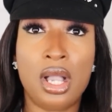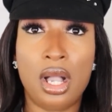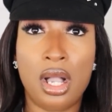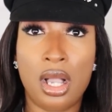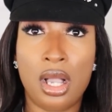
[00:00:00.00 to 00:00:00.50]

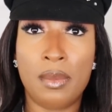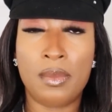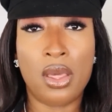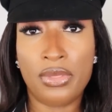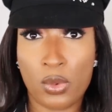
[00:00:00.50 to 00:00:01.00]
um,
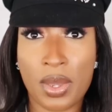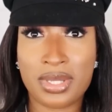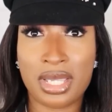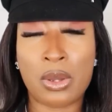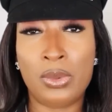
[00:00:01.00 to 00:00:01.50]
on the
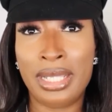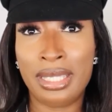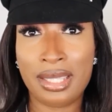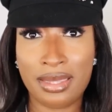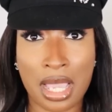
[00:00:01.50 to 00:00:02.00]
website I will
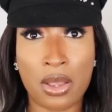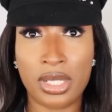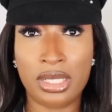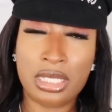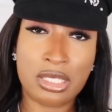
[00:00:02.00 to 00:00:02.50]
link it down
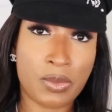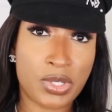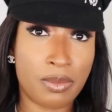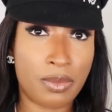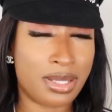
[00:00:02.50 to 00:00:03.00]
in the
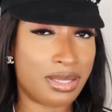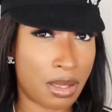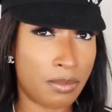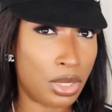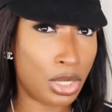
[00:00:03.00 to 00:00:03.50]
description box
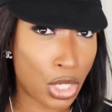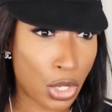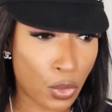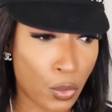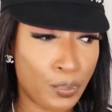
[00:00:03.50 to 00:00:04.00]
down
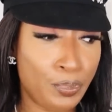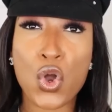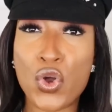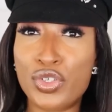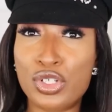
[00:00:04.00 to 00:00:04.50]
below.
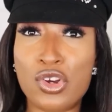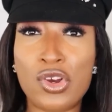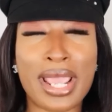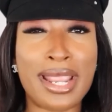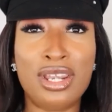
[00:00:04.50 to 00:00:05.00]
Overall
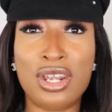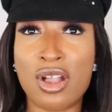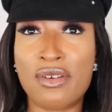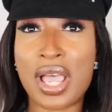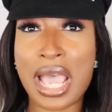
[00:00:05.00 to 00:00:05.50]
I
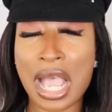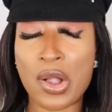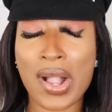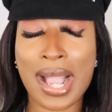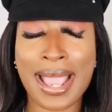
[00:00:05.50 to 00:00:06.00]
love
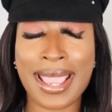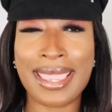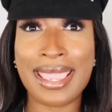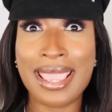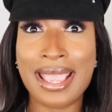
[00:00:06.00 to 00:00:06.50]
how I
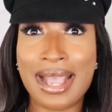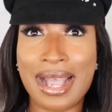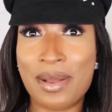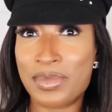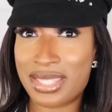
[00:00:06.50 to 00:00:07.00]

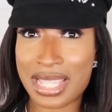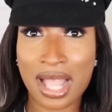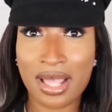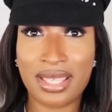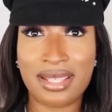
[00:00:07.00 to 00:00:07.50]
um,
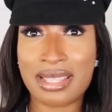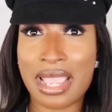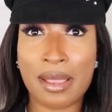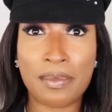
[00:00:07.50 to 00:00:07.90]
styled the entire